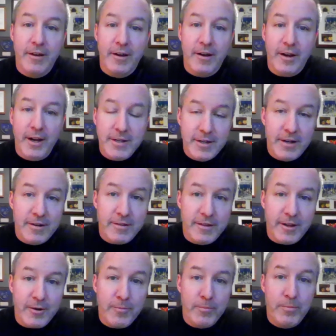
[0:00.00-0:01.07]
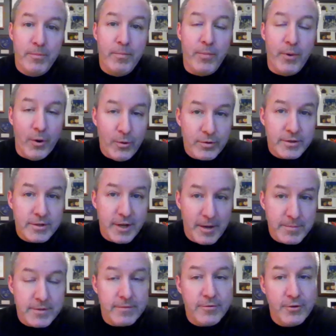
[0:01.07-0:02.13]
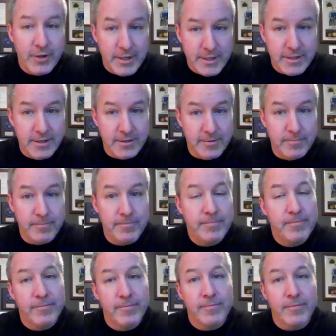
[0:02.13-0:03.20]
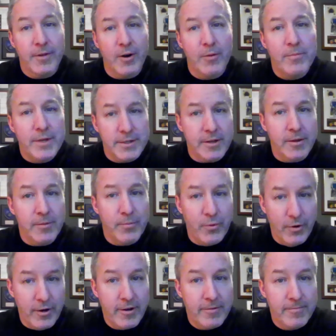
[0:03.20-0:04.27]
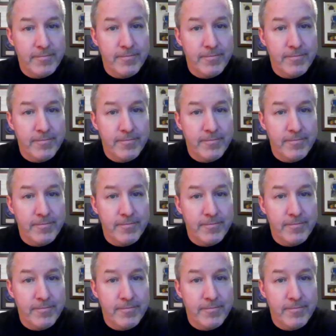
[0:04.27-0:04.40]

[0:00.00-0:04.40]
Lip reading: I tend to think both types of criticism are missing the point.